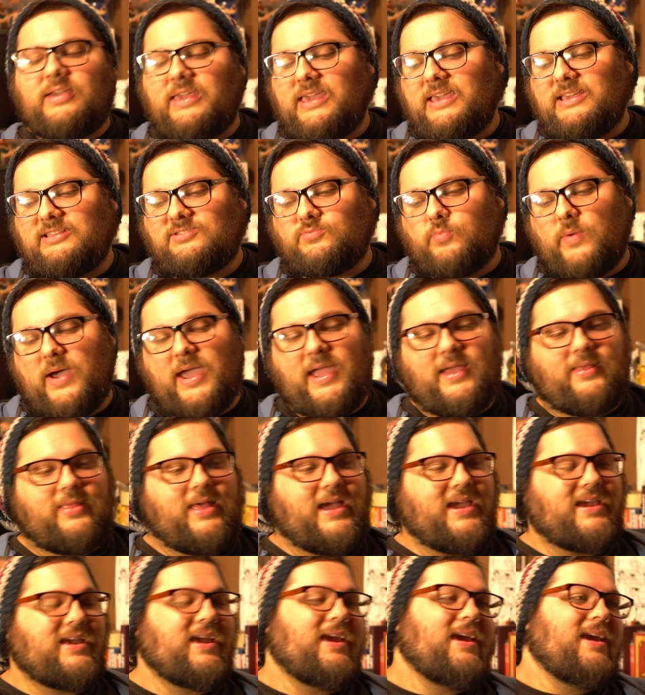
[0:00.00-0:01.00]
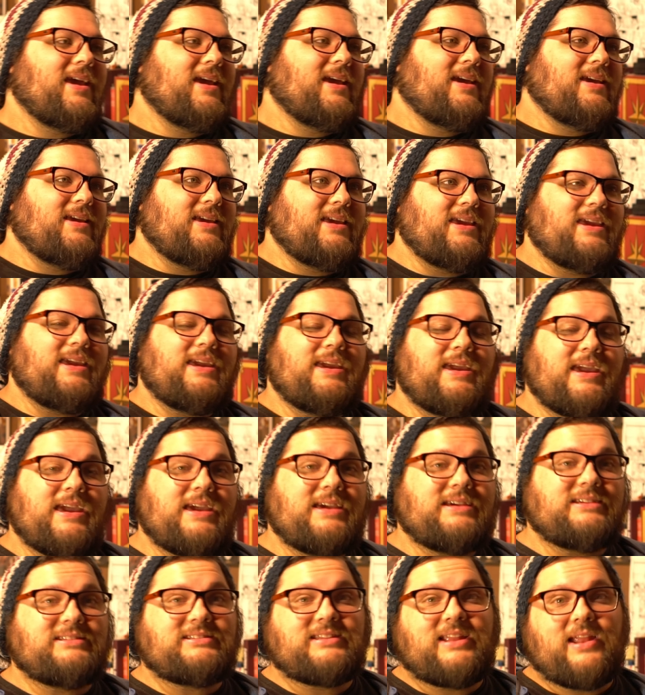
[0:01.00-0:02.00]
his way. He
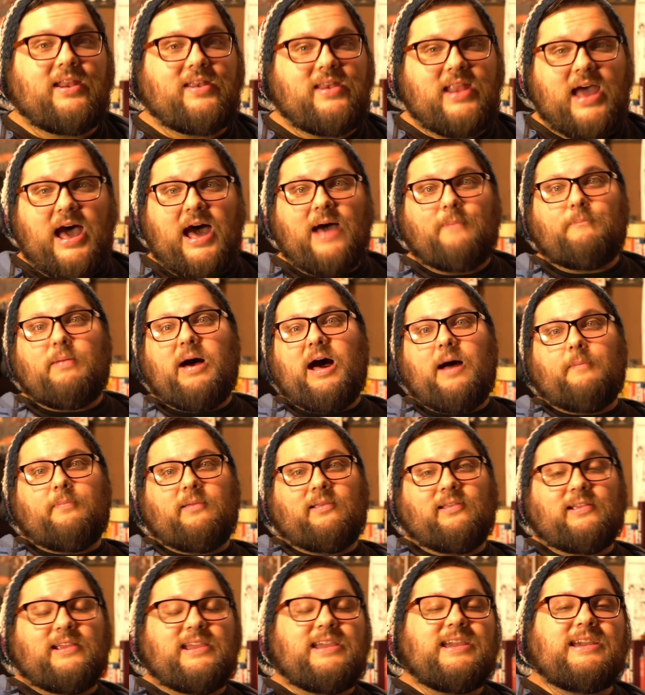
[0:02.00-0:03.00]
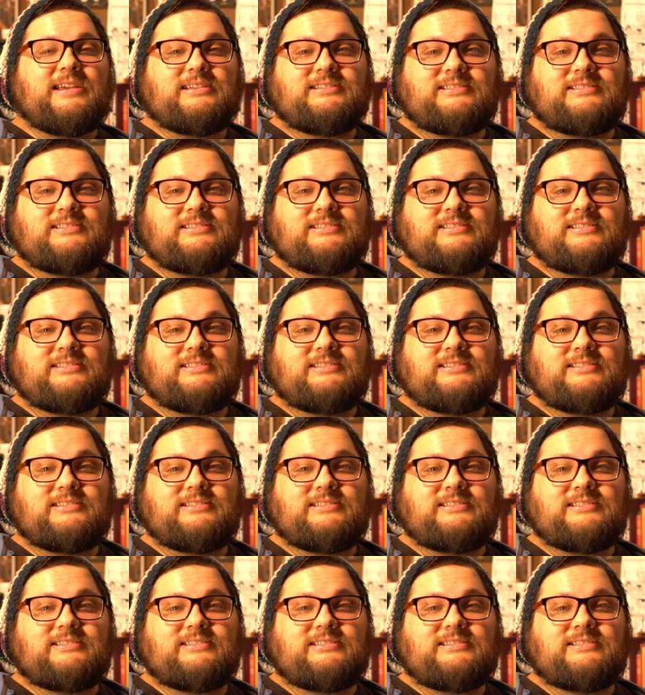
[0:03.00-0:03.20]
is not popular. He is